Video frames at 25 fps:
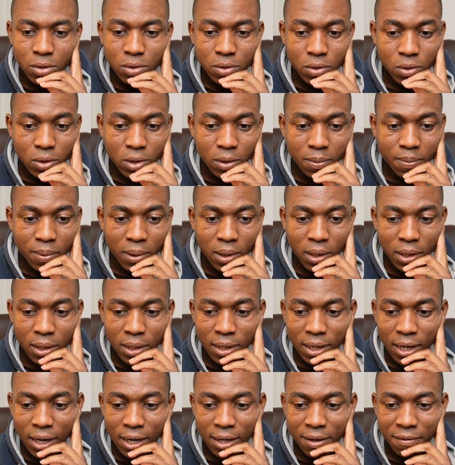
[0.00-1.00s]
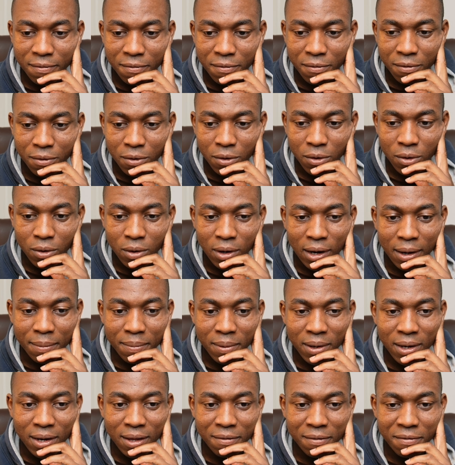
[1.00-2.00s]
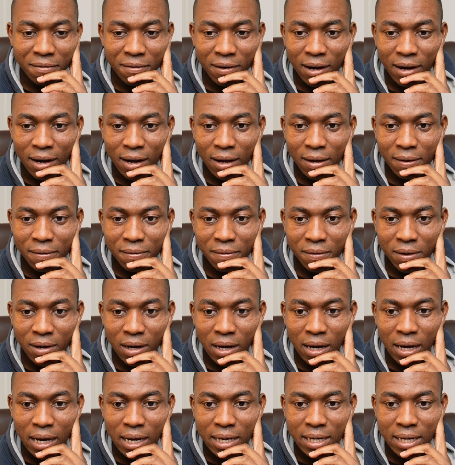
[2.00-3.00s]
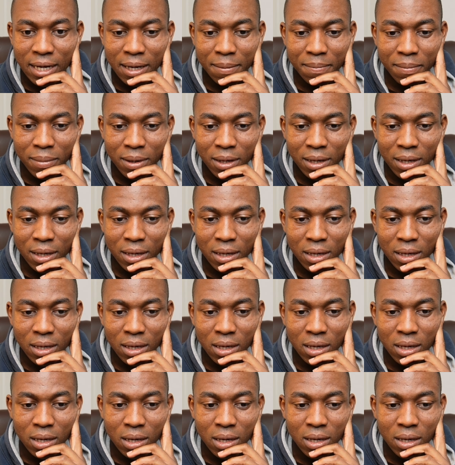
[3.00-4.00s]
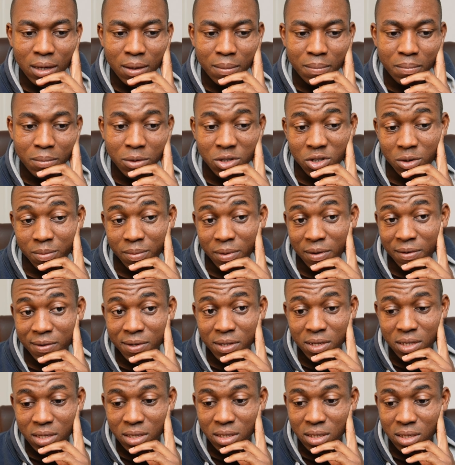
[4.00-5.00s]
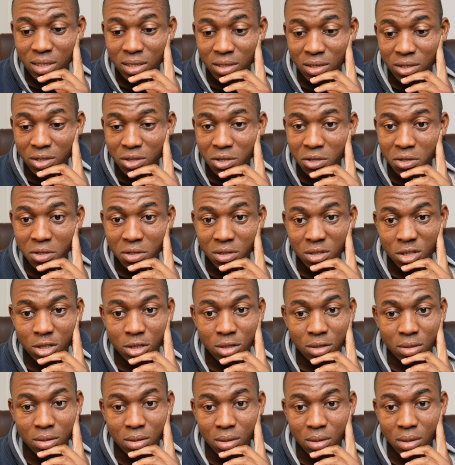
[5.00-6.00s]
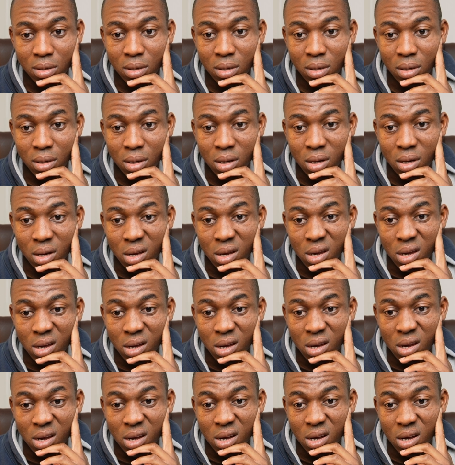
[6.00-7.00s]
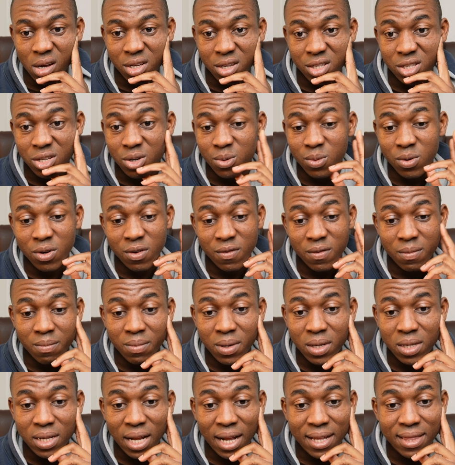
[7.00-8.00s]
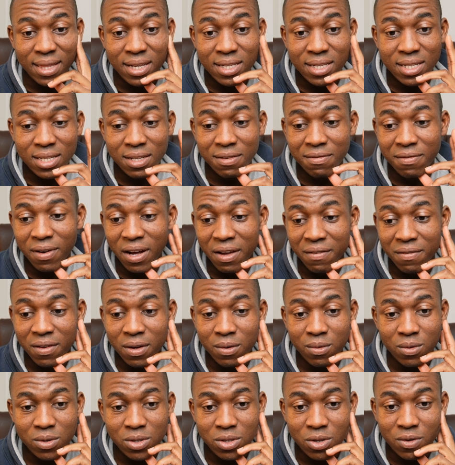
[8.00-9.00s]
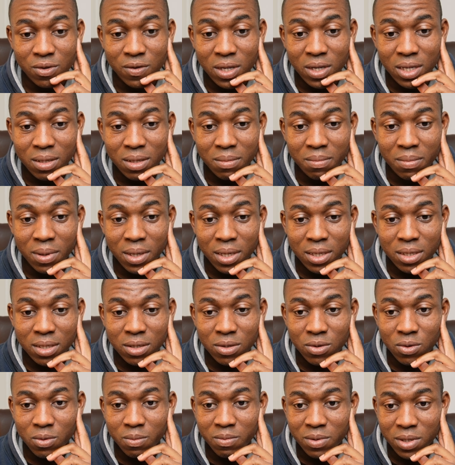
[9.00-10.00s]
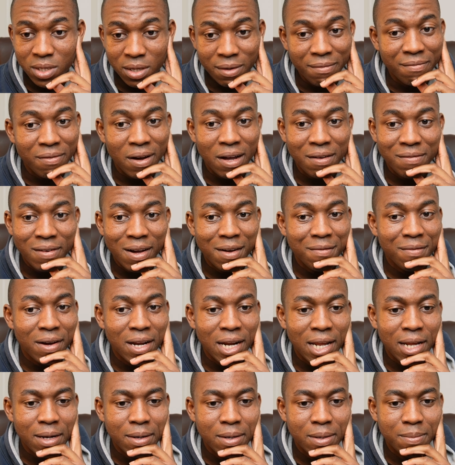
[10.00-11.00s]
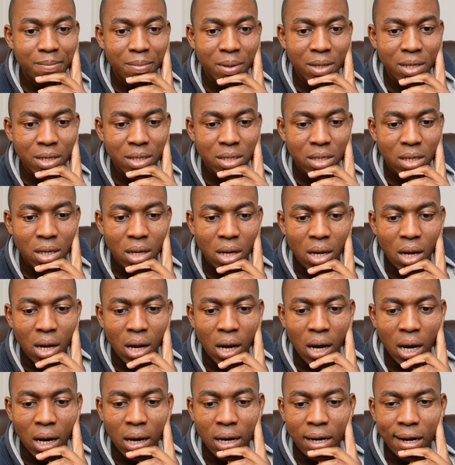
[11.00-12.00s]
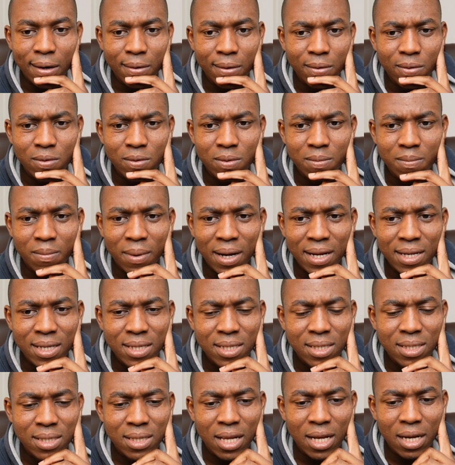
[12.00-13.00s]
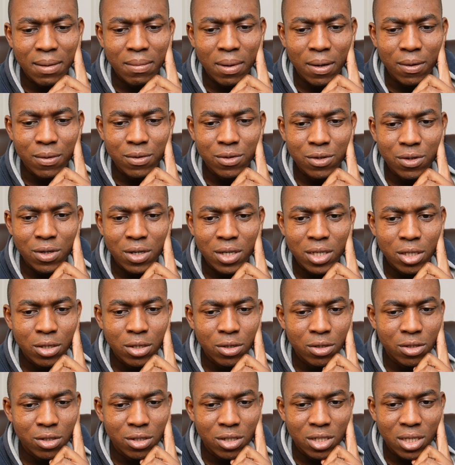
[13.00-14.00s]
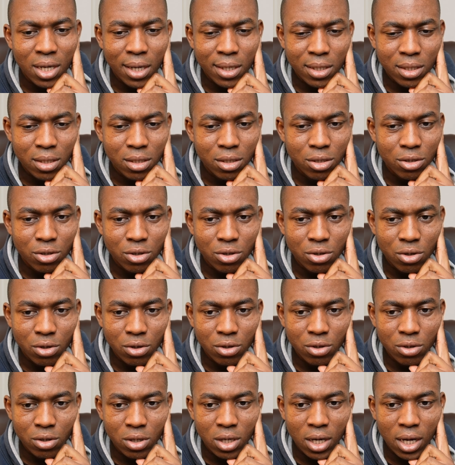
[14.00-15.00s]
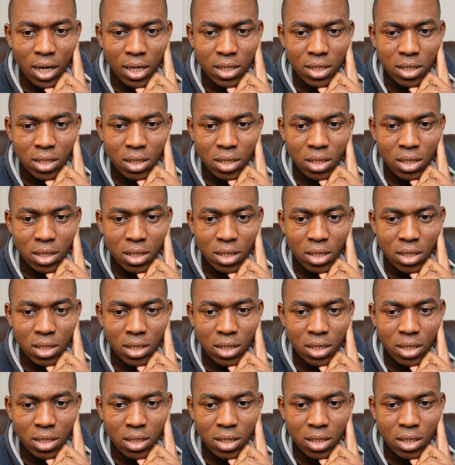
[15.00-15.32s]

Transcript: they play knight e4, I played f5, and I play bishop f6 is just, it's not one of the best. I think c5 here was already best, so c5 I finally played, and by this time I was already understanding the structure that